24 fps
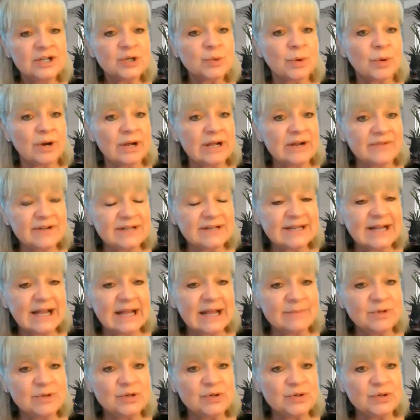to where every
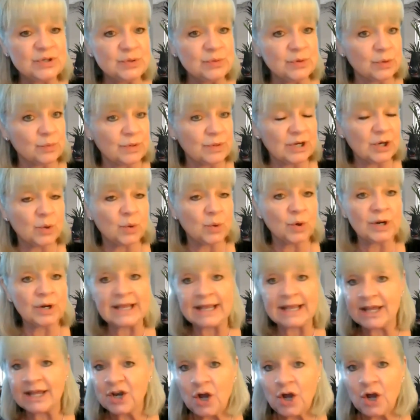time you do a recording,